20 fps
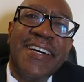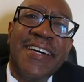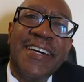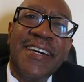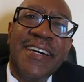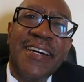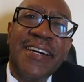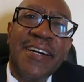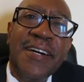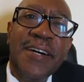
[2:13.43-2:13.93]

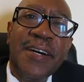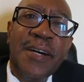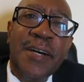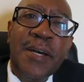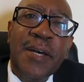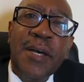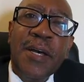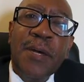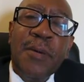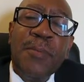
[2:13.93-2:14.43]
But
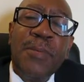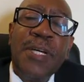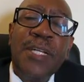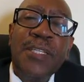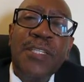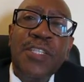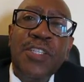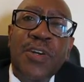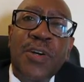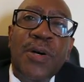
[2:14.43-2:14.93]

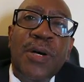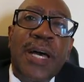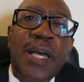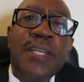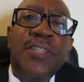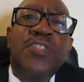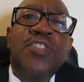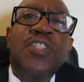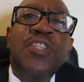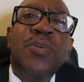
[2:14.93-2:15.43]
I
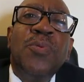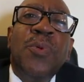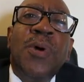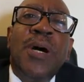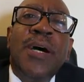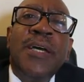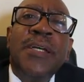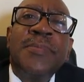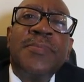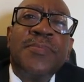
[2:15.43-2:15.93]
could see
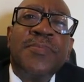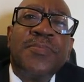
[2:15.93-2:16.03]
why